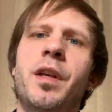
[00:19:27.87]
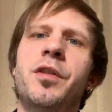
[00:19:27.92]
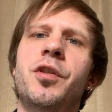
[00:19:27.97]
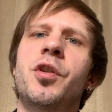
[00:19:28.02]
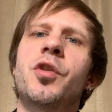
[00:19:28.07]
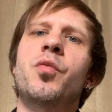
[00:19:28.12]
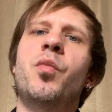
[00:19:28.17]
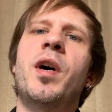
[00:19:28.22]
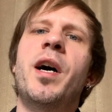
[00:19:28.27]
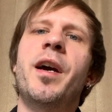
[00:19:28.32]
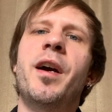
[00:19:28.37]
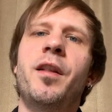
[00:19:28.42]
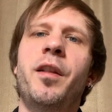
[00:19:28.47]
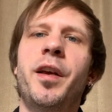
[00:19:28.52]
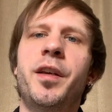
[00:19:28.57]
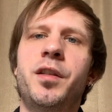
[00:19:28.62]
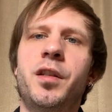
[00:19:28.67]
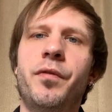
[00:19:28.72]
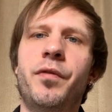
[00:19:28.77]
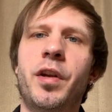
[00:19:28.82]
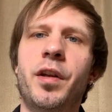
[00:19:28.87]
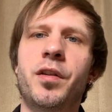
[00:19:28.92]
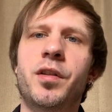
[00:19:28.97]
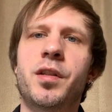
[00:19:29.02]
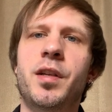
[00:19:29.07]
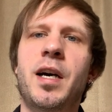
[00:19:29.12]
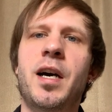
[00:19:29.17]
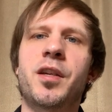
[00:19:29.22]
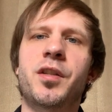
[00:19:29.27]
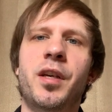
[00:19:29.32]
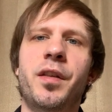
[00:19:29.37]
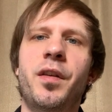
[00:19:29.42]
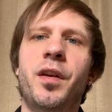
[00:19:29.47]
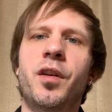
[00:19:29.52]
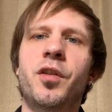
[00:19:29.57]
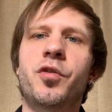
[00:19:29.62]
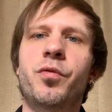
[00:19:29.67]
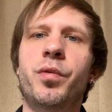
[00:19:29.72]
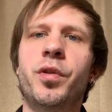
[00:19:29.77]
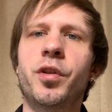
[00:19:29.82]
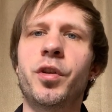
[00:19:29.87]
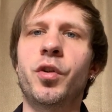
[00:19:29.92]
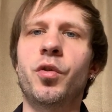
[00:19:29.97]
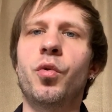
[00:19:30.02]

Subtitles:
That's just why I like dividend stocks. I think it's really